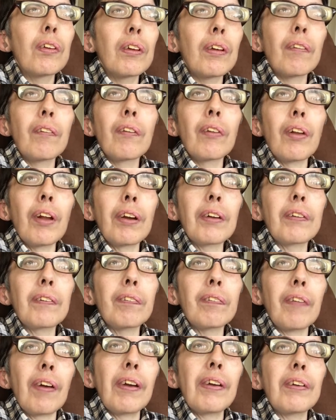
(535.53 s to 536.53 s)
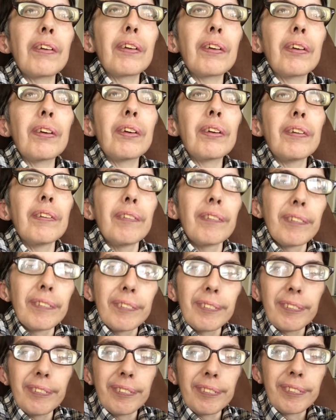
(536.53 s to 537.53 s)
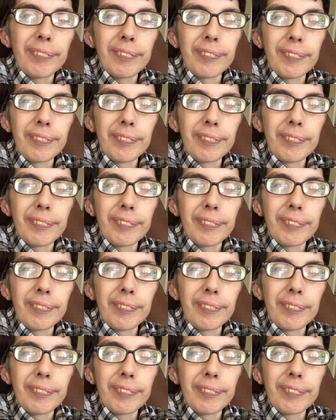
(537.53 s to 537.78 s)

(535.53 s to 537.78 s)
someone liked, basically. All